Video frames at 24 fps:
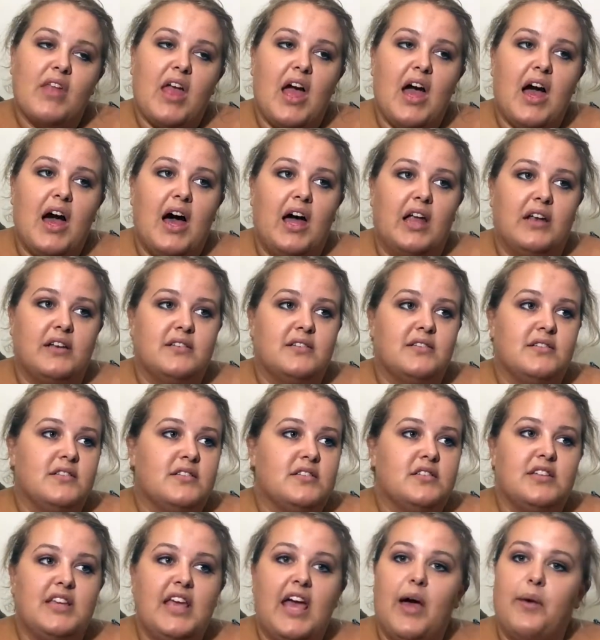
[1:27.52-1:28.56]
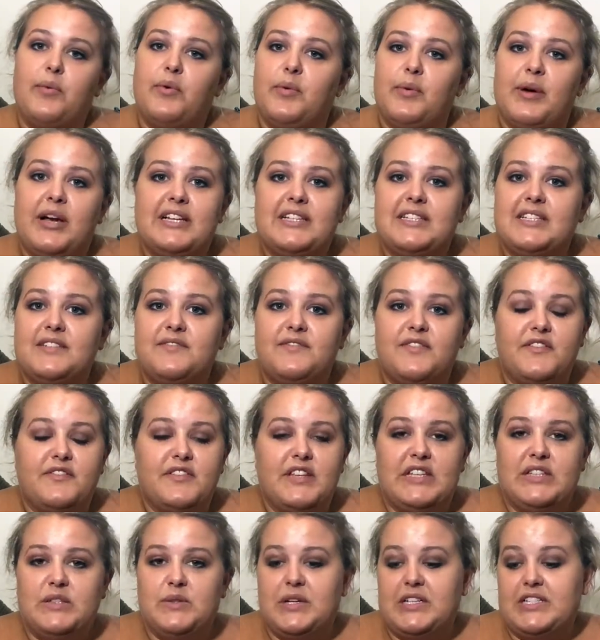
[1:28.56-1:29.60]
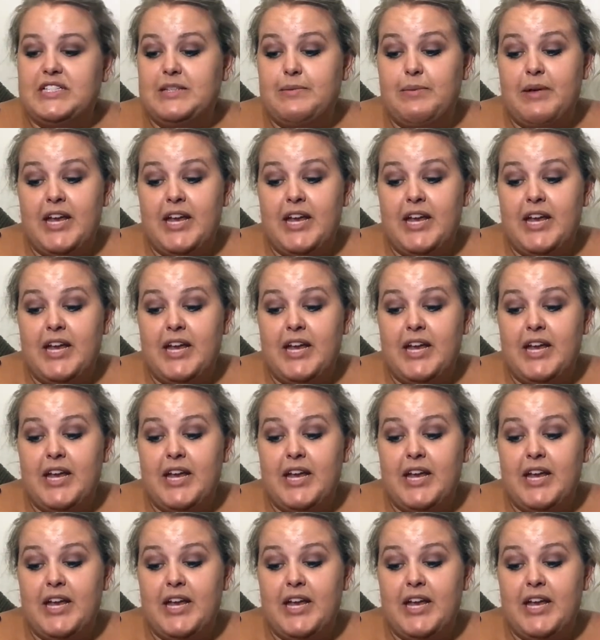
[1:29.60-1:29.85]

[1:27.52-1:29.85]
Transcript: And yeah, we waited 15-20